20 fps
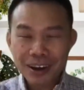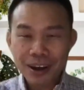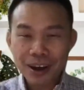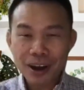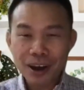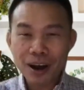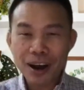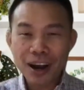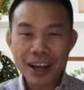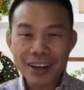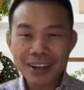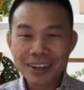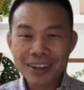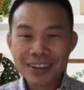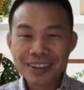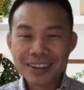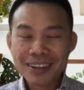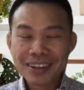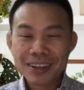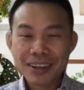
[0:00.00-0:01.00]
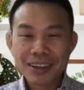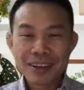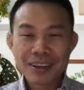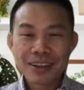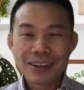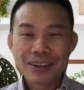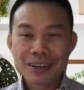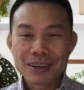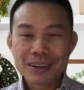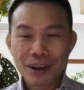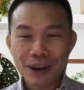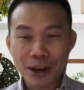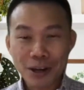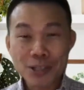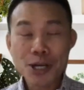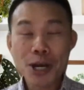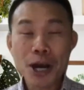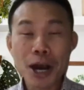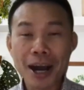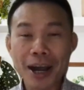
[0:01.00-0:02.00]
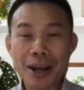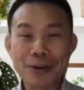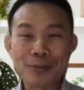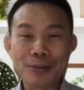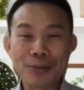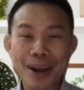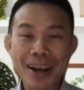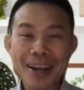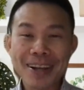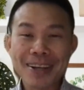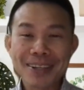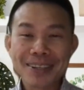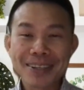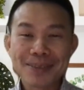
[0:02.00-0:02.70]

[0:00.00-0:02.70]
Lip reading: on God, right?